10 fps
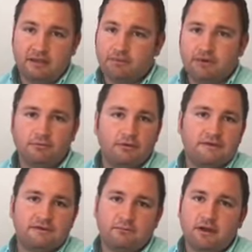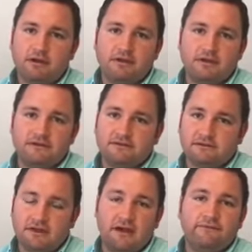other breeds in mind, because
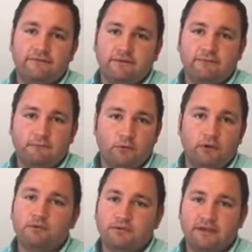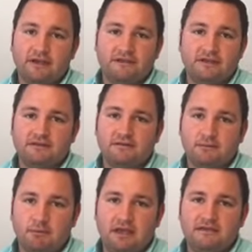I've worked with, like I said, some
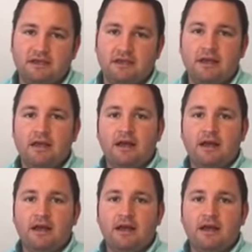amazing